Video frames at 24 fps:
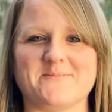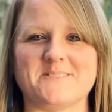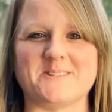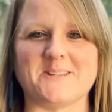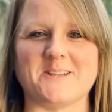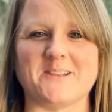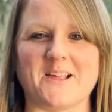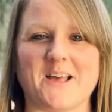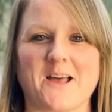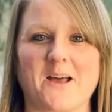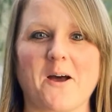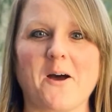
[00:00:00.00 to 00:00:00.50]
So I
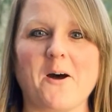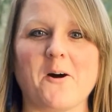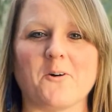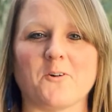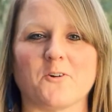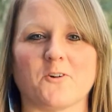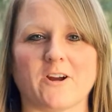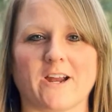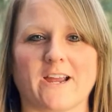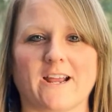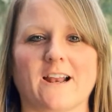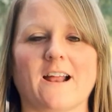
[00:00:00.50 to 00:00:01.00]
thought, oh,
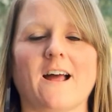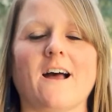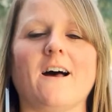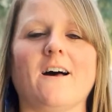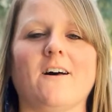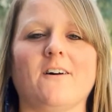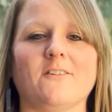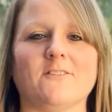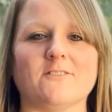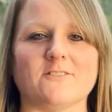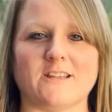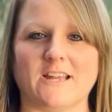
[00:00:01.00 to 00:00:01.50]
great.
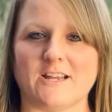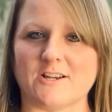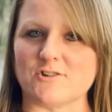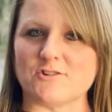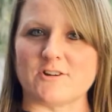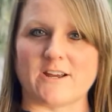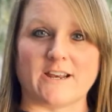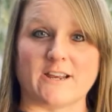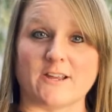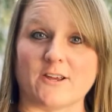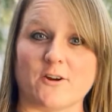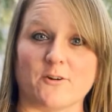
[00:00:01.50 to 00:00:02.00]
I'll
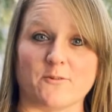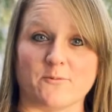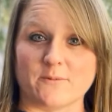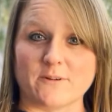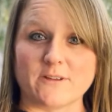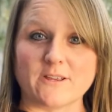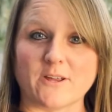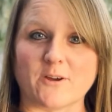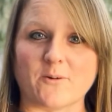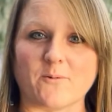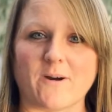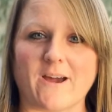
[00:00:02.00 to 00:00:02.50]
try to go
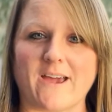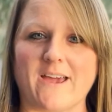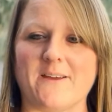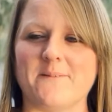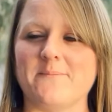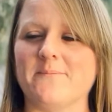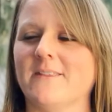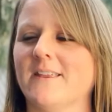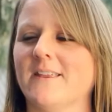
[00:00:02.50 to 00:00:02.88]
really quiet.